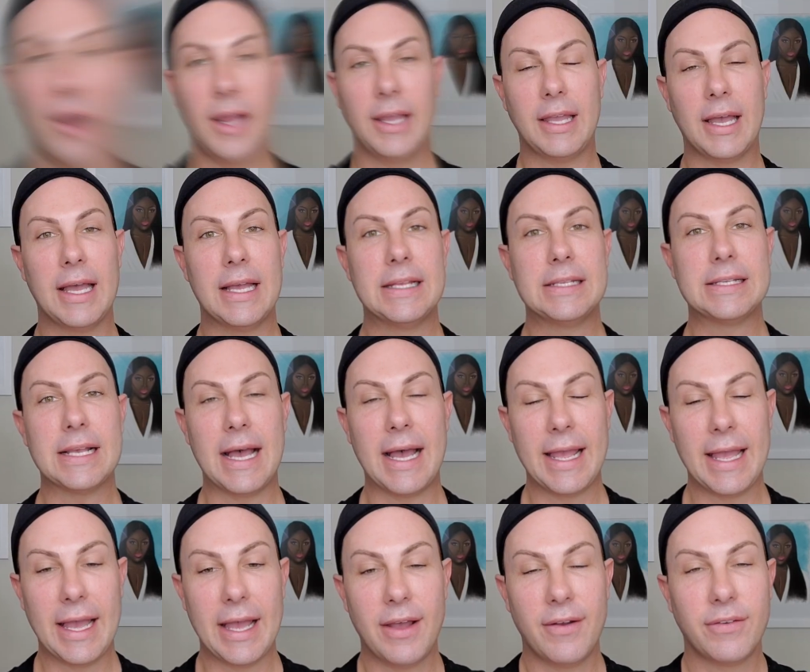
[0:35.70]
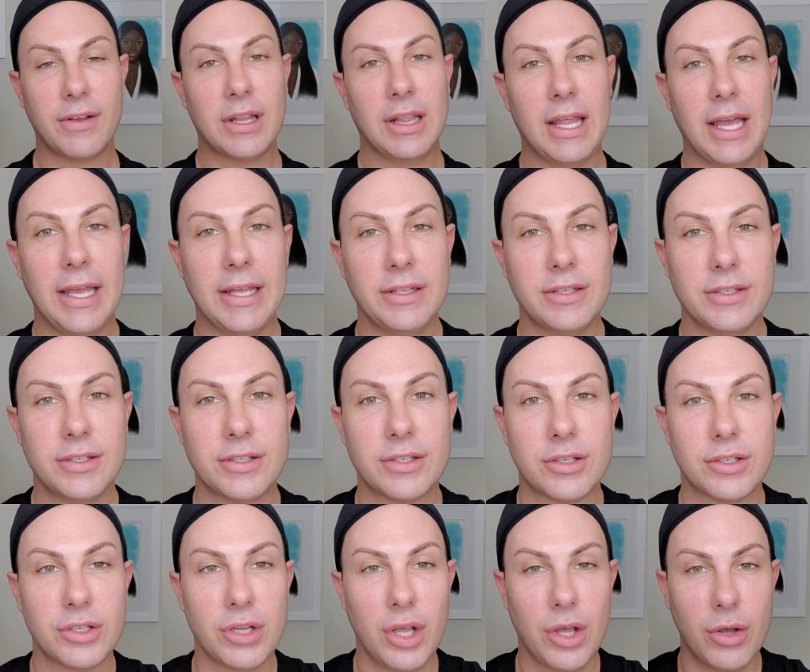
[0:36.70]
right, guys, I have
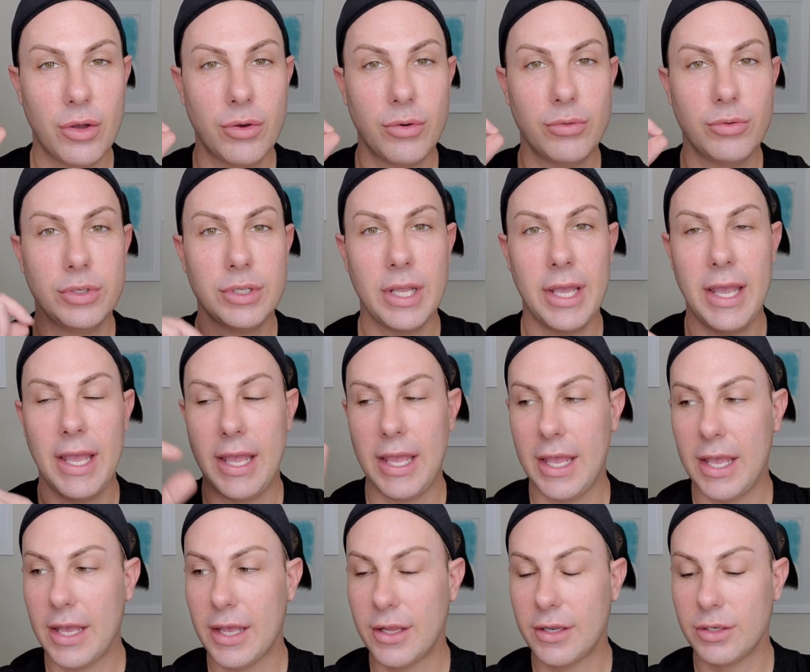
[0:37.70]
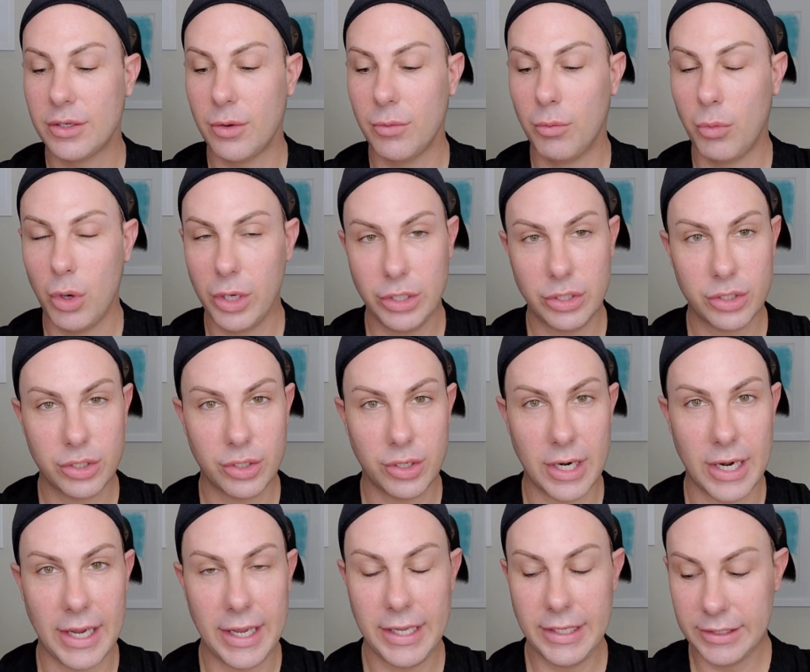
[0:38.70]
cleansed, toned, and
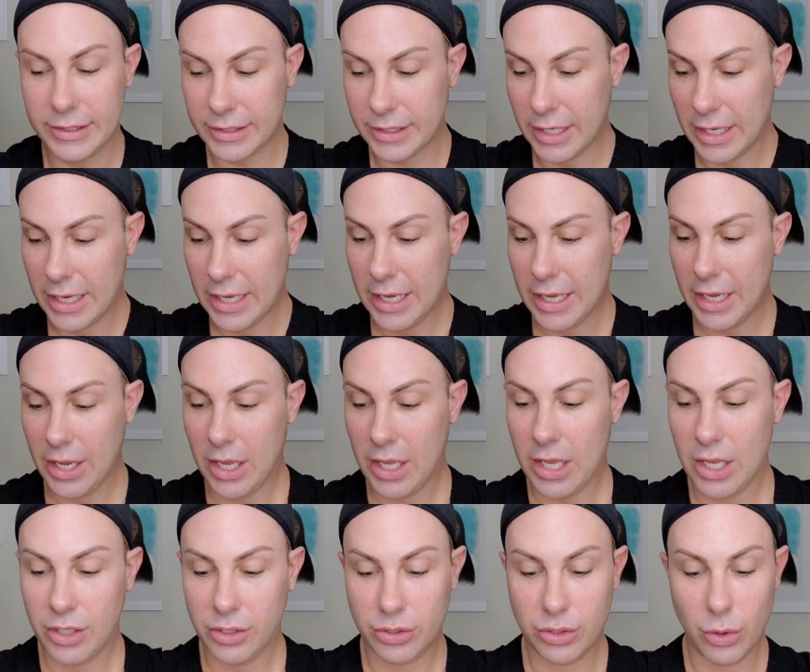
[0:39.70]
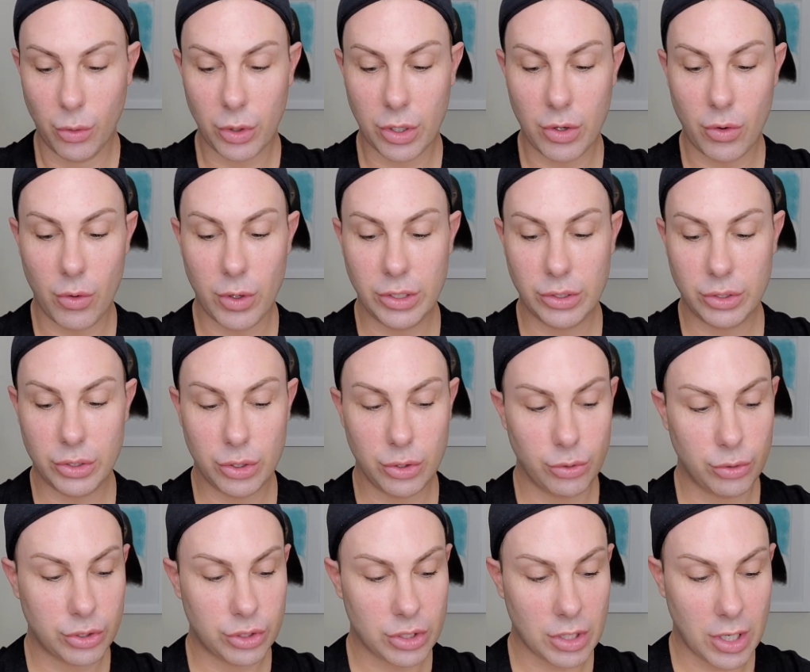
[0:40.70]
moisturized. So we're going to
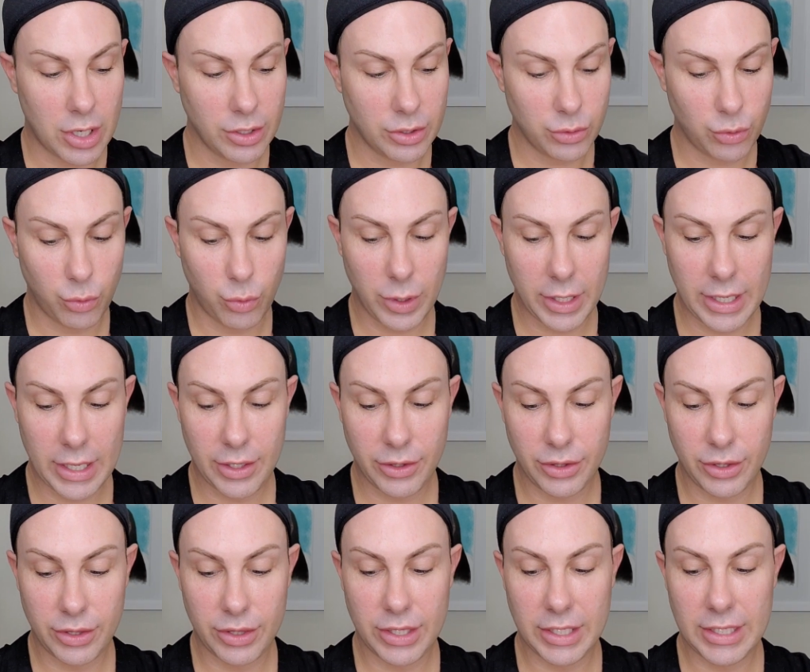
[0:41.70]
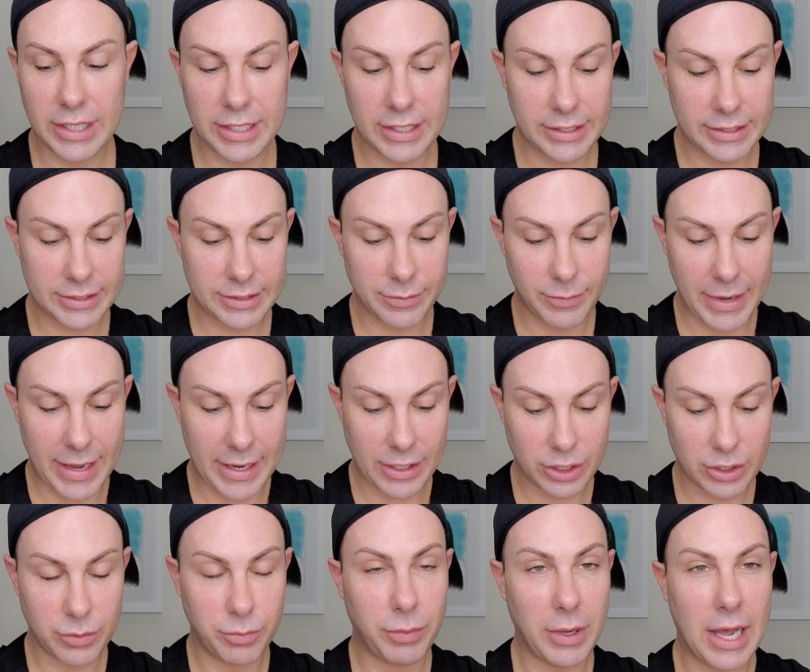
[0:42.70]
start with the
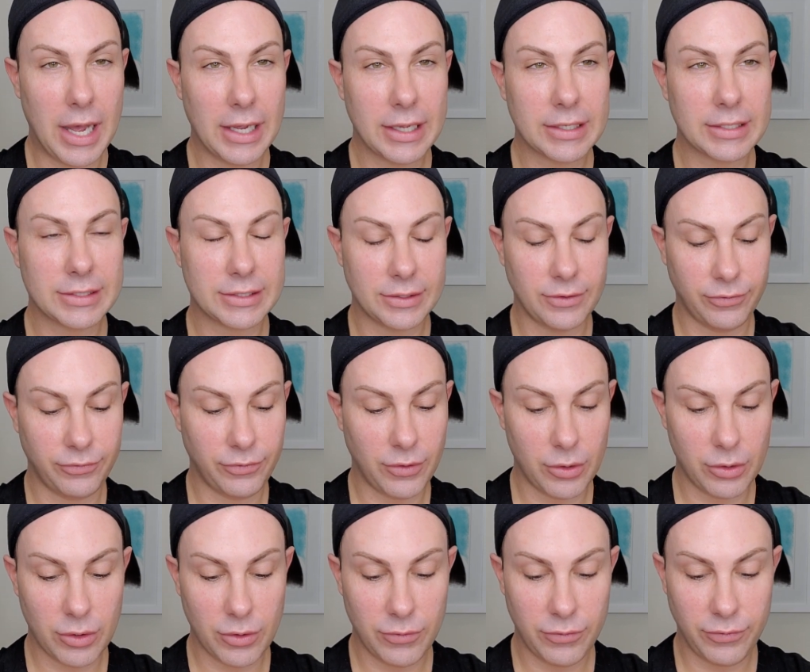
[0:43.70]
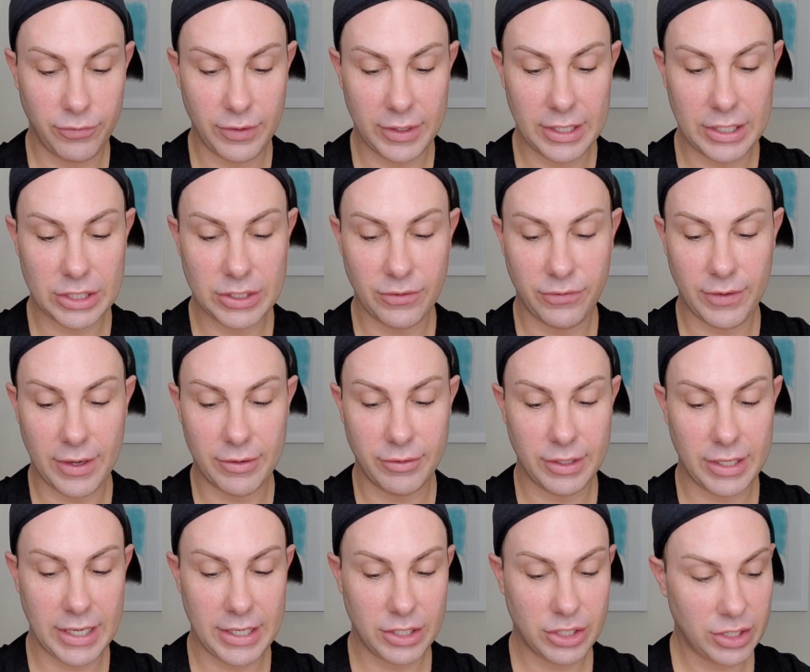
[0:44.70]
SmashBox Photo Finish
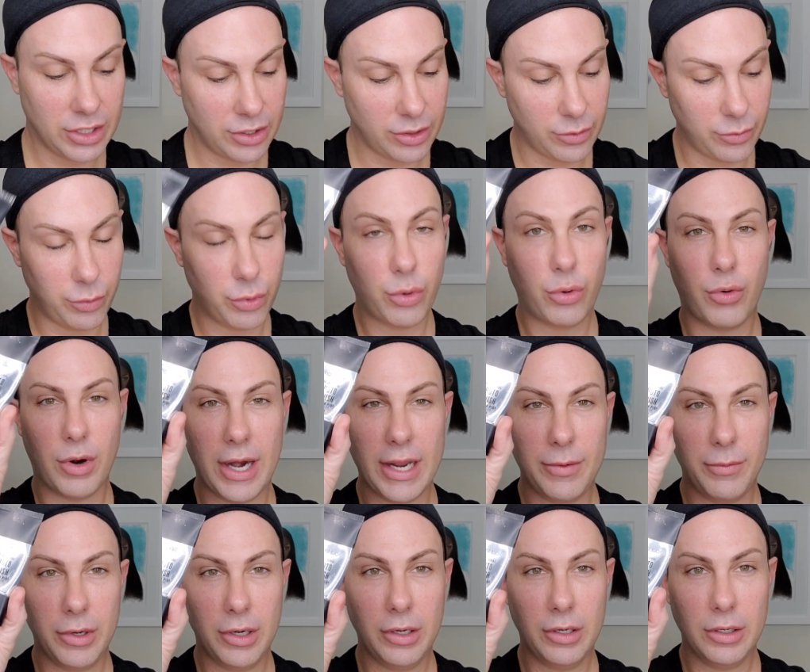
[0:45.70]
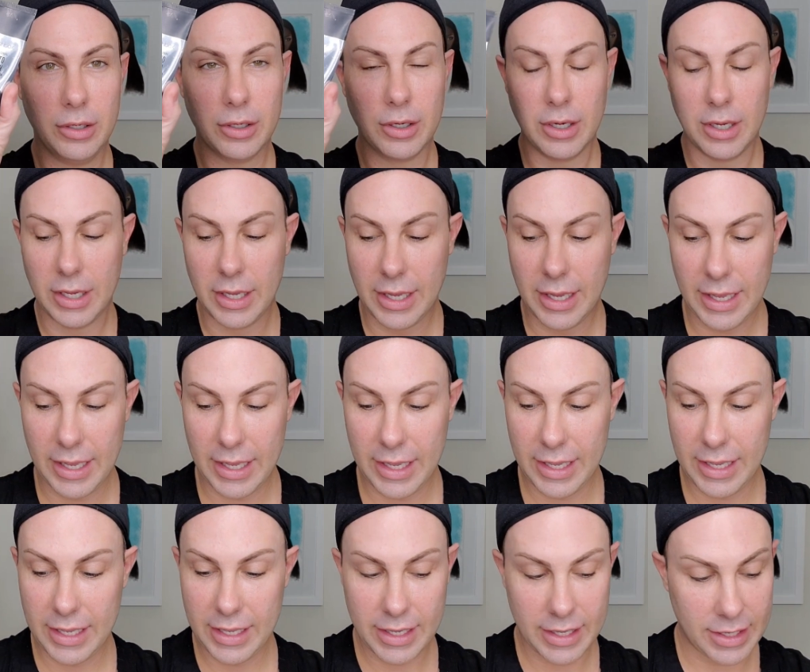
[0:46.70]
Foundation Primer
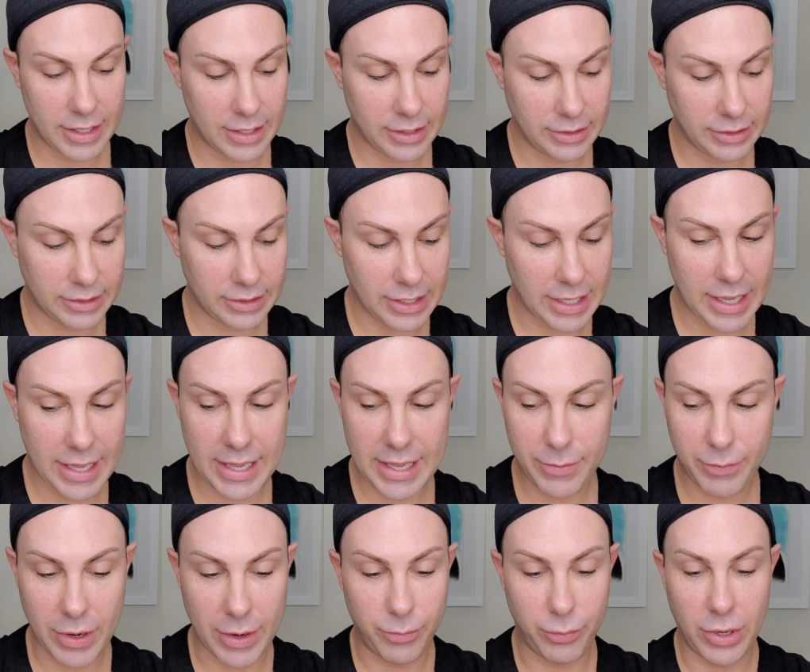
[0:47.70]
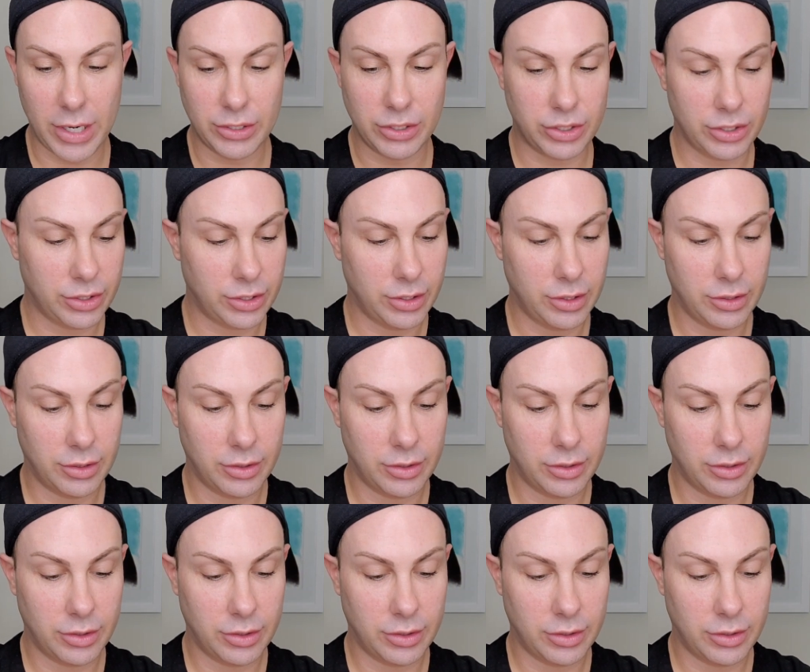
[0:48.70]
and a prep brush.